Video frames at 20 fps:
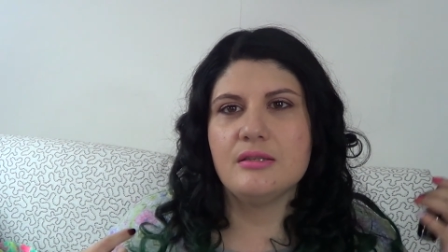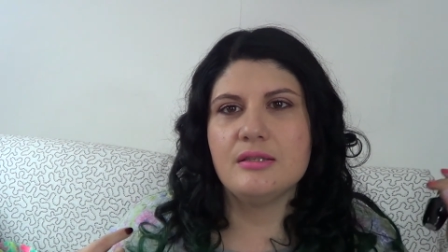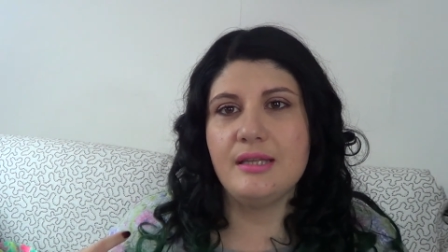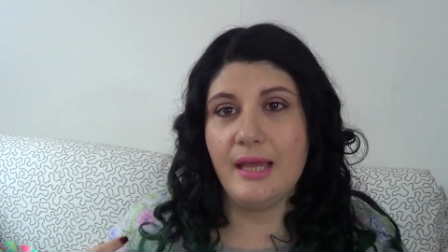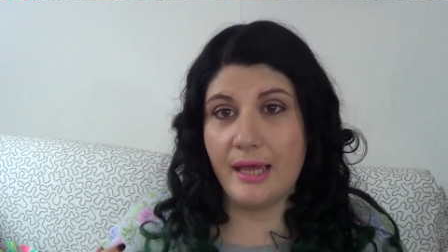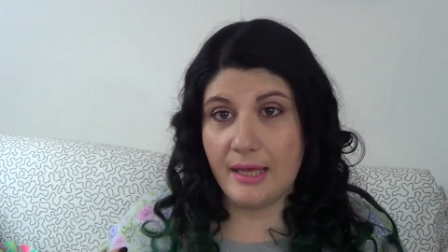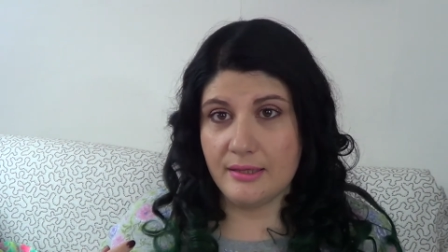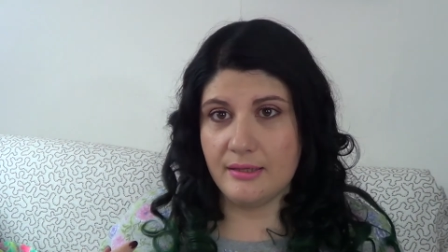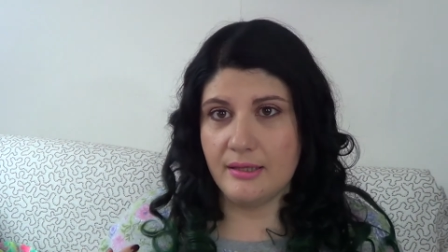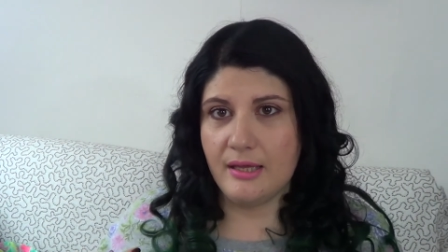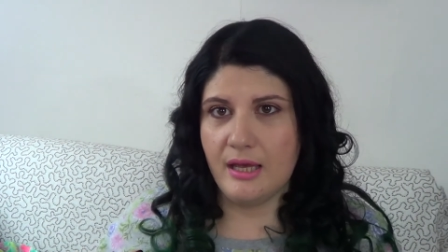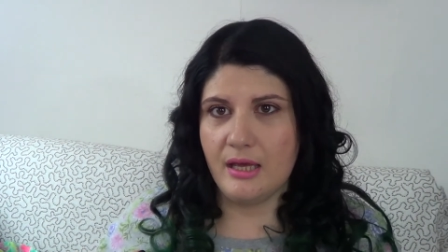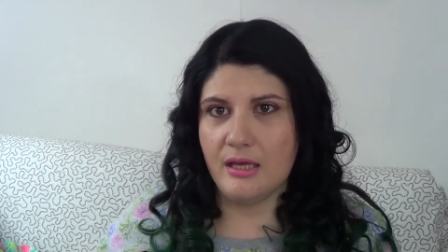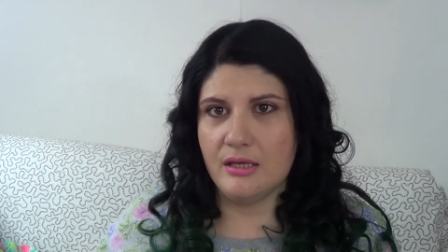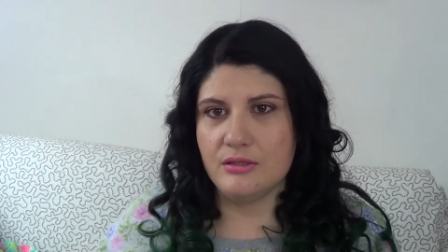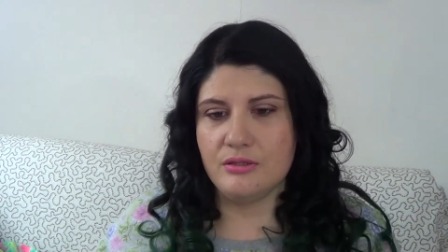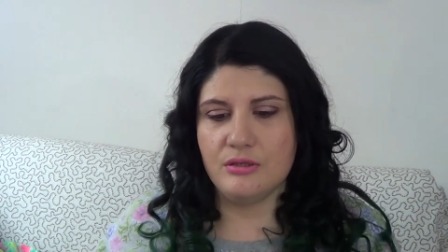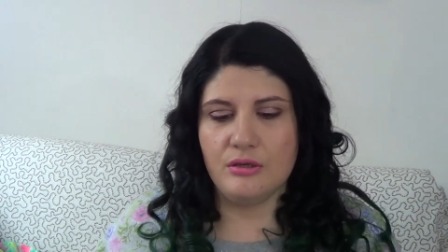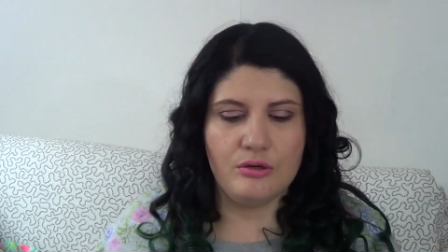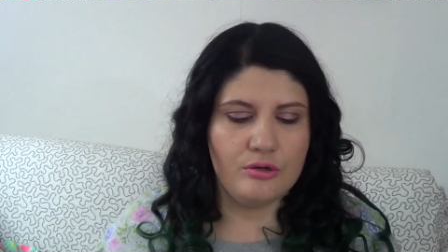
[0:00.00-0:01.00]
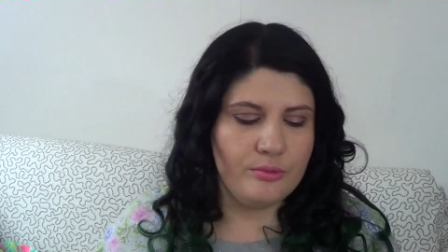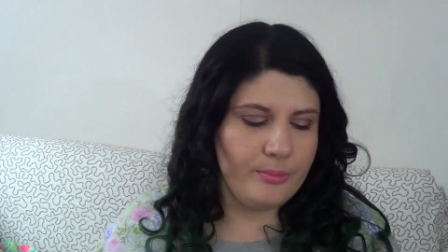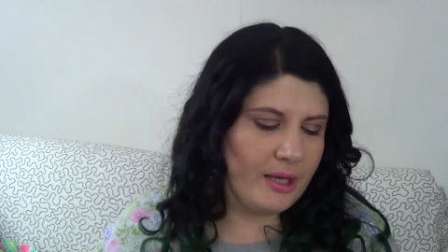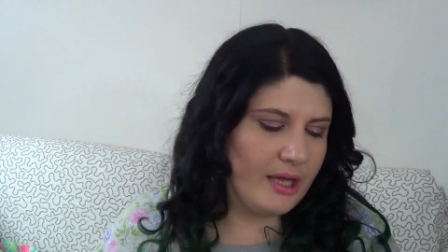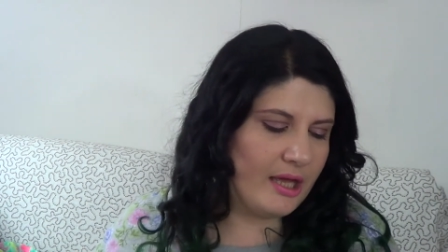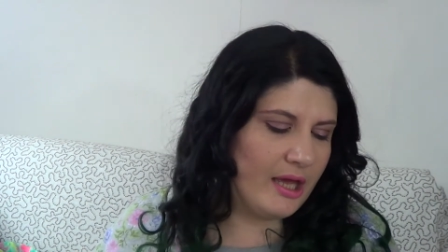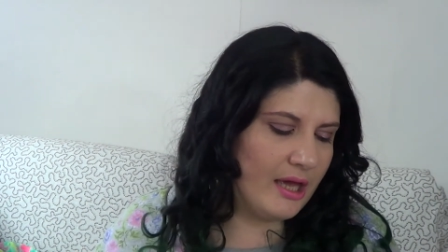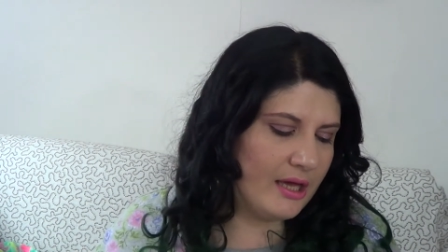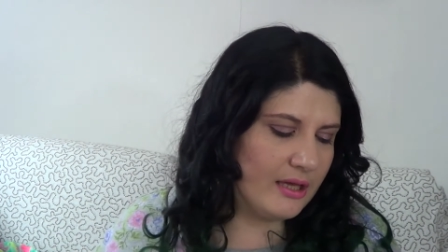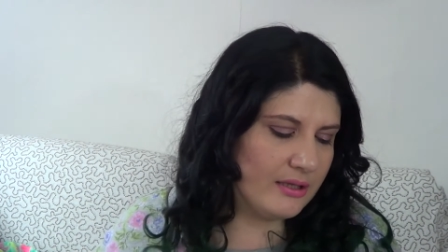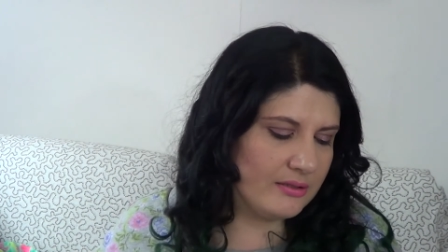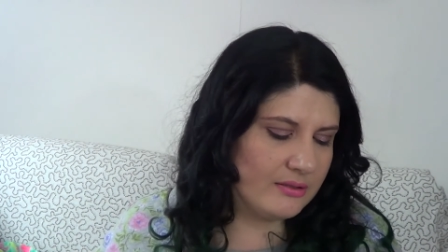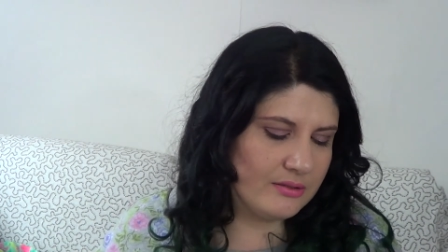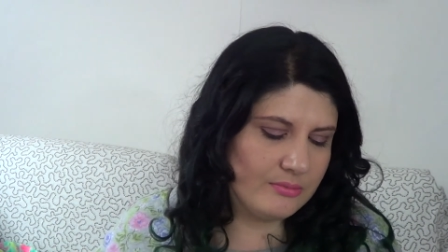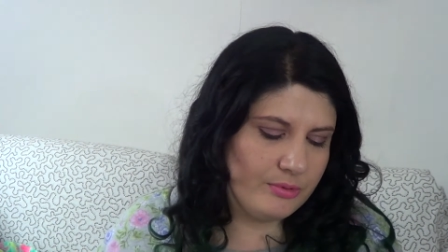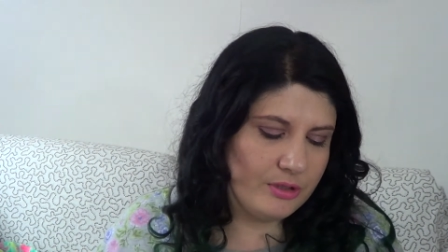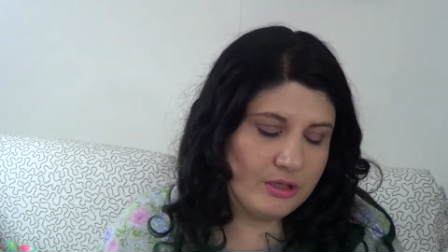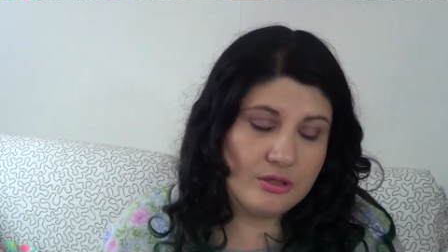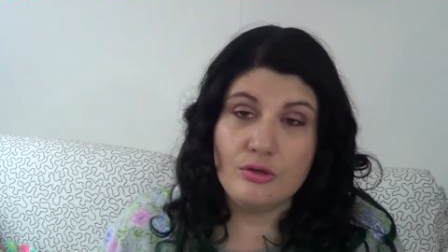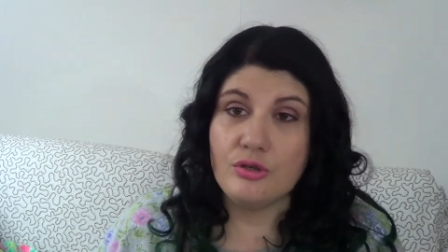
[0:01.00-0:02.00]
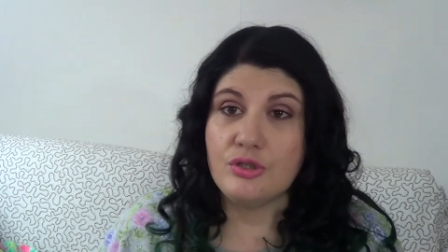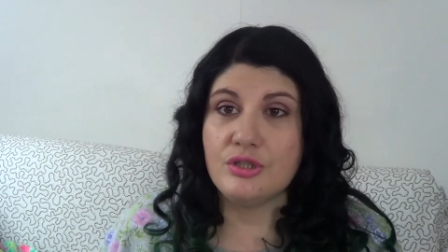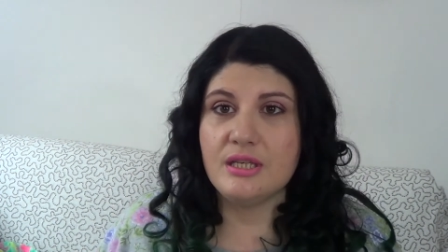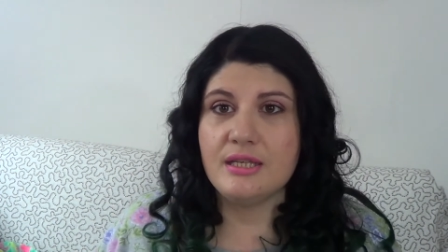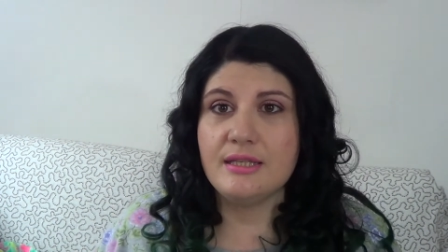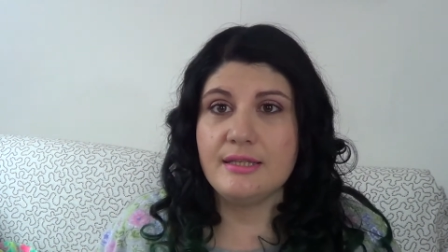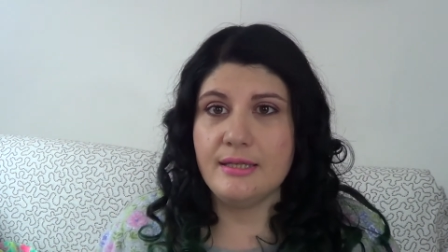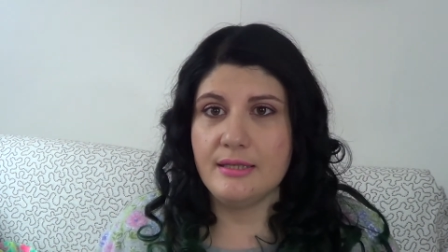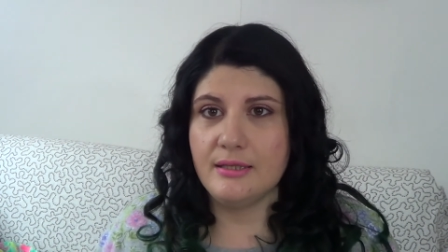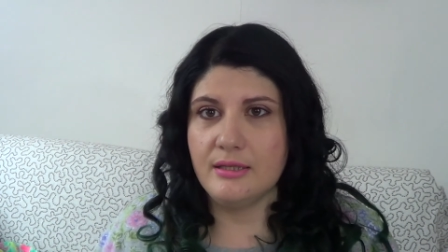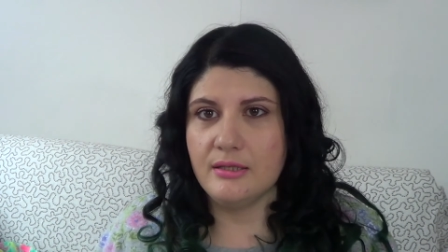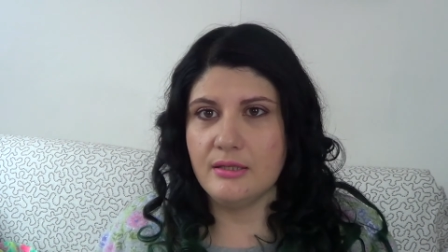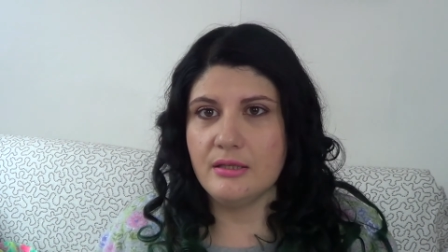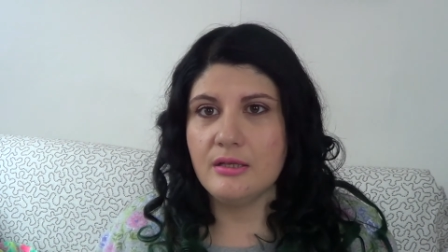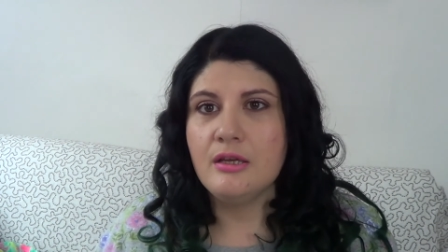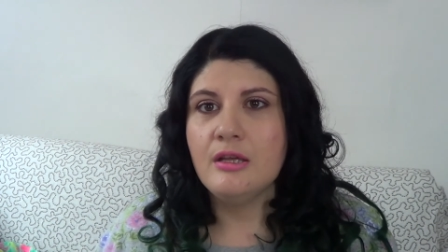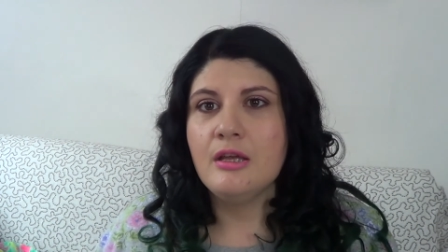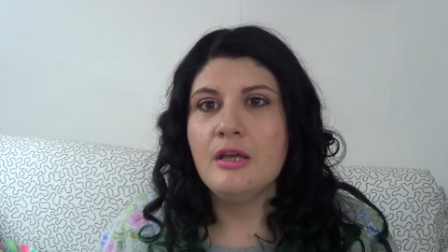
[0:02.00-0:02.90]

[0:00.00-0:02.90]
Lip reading: 10 days on my hands, because it didn't.